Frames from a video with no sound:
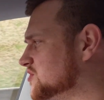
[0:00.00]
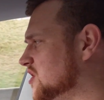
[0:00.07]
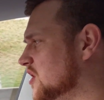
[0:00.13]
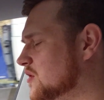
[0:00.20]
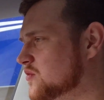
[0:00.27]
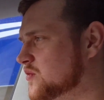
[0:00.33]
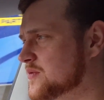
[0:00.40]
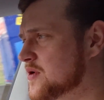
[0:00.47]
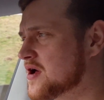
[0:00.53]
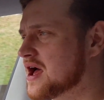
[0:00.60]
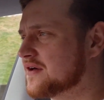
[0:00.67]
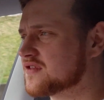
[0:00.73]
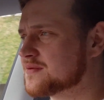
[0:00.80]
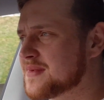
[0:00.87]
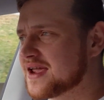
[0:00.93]
so we won't
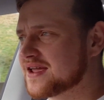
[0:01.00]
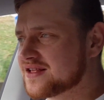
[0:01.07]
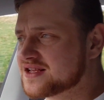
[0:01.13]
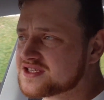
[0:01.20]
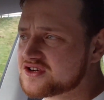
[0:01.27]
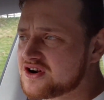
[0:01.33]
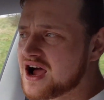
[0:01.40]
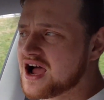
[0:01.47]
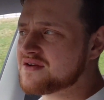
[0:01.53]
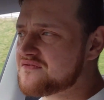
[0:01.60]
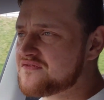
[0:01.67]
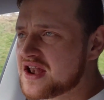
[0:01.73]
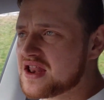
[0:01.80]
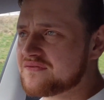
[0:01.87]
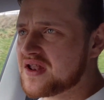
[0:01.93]
have to make this drive
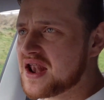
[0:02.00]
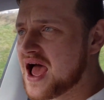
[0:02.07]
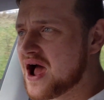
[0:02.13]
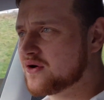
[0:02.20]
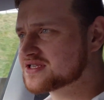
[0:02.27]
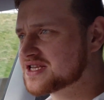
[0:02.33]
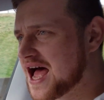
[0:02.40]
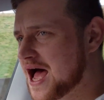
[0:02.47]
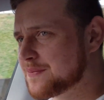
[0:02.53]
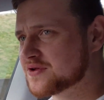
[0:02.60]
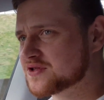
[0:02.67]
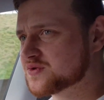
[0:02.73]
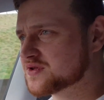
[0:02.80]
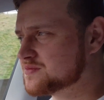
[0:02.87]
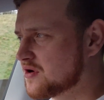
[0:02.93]
if anything else
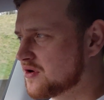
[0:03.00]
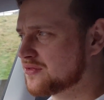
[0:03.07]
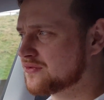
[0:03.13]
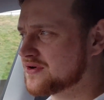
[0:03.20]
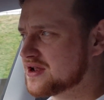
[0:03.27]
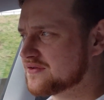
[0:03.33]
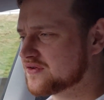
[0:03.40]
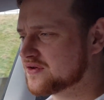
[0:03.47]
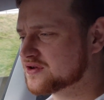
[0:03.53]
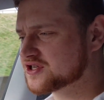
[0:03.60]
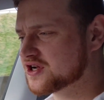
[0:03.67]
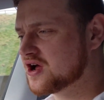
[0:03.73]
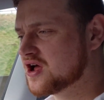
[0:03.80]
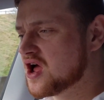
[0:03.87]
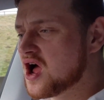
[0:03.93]
happens with the Model 3 in the
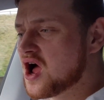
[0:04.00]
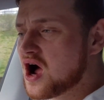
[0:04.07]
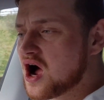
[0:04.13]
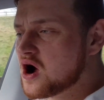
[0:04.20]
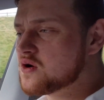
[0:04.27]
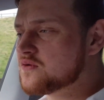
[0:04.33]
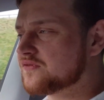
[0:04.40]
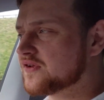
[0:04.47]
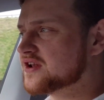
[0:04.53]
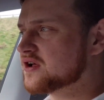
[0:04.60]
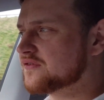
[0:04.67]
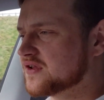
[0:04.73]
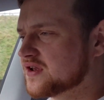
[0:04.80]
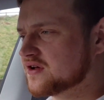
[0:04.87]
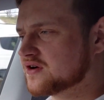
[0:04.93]
future. Hopefully
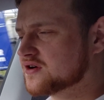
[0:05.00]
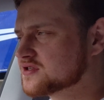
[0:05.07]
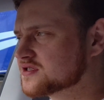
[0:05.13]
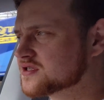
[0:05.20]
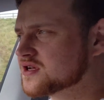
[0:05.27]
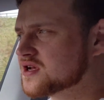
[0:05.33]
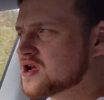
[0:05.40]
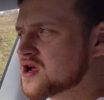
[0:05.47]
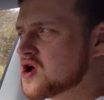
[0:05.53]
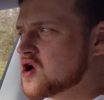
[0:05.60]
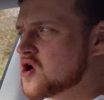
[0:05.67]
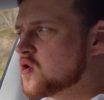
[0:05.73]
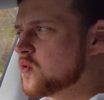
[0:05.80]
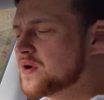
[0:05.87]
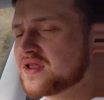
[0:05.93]
nothing does.
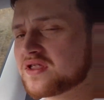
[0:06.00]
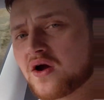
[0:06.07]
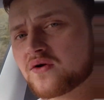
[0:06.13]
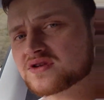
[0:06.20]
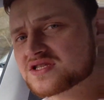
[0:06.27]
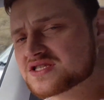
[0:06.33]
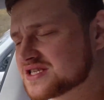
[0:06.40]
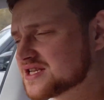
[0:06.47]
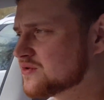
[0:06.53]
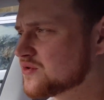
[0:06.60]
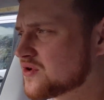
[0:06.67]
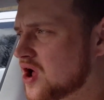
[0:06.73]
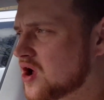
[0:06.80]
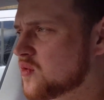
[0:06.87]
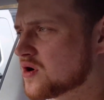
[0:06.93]
We don't still
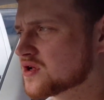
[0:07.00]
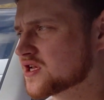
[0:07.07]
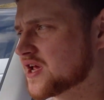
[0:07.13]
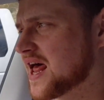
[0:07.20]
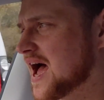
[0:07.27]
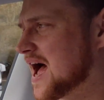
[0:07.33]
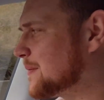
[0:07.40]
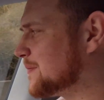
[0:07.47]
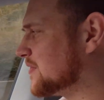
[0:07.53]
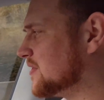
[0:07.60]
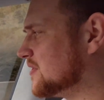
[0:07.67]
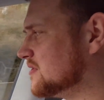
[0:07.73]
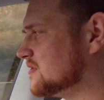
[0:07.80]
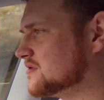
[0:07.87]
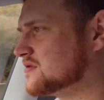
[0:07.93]
know what's going to
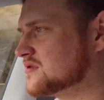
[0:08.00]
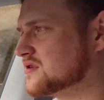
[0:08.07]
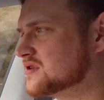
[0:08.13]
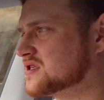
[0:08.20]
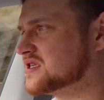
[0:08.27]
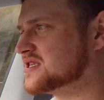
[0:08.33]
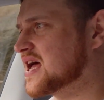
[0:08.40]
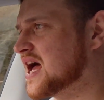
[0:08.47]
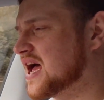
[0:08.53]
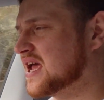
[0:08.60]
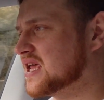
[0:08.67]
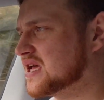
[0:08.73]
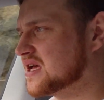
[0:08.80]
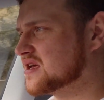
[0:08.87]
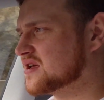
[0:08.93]
happen
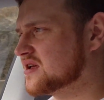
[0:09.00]
today,